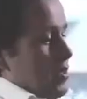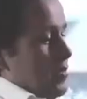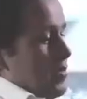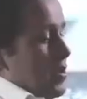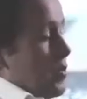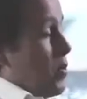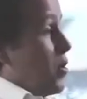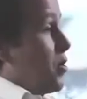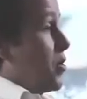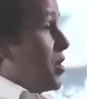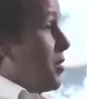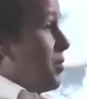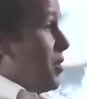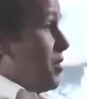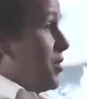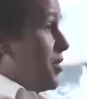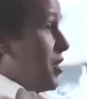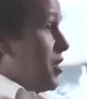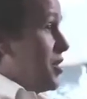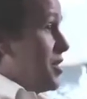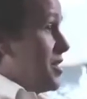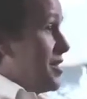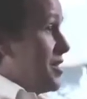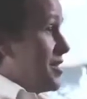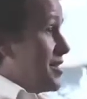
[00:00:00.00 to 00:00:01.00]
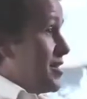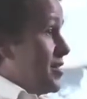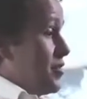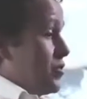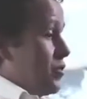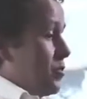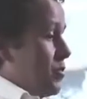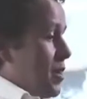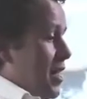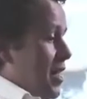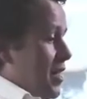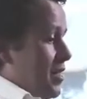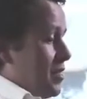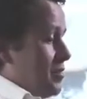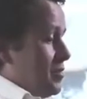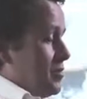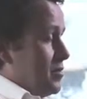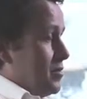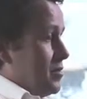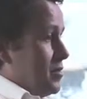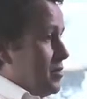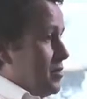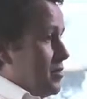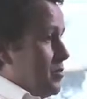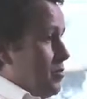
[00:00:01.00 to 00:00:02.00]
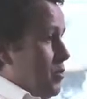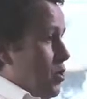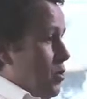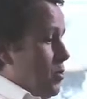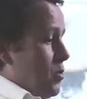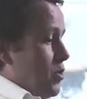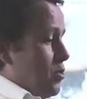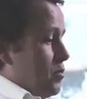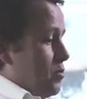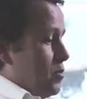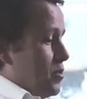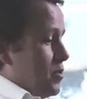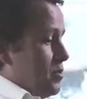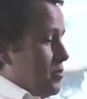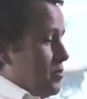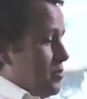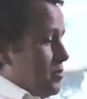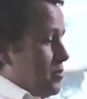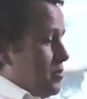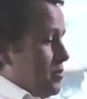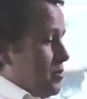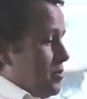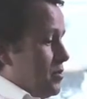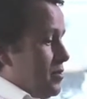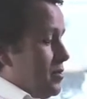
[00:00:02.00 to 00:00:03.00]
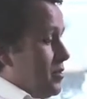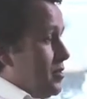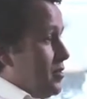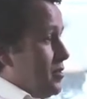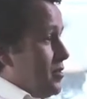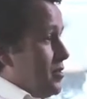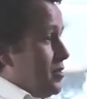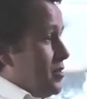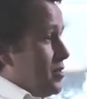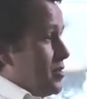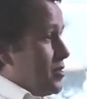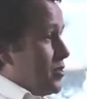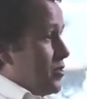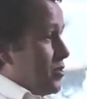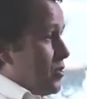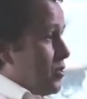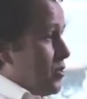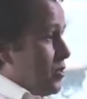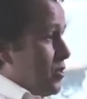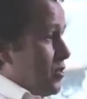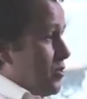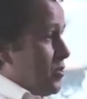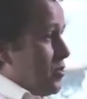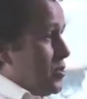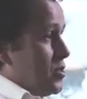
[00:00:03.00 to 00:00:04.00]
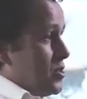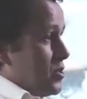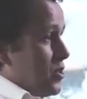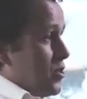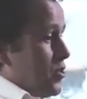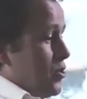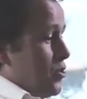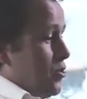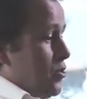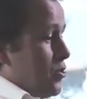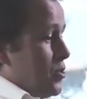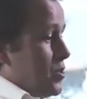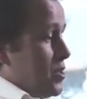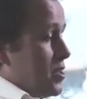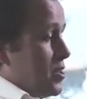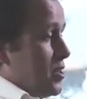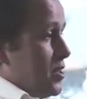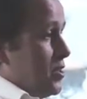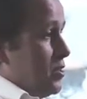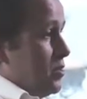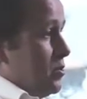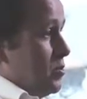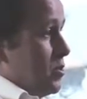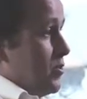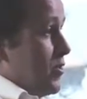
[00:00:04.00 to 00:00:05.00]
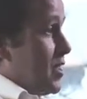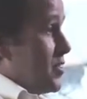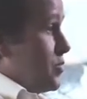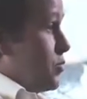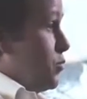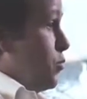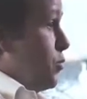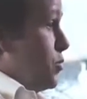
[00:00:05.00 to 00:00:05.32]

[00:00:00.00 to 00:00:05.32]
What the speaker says: they won't come undone easily in your bag. Pop it open. It's got kind of secure seal, but that's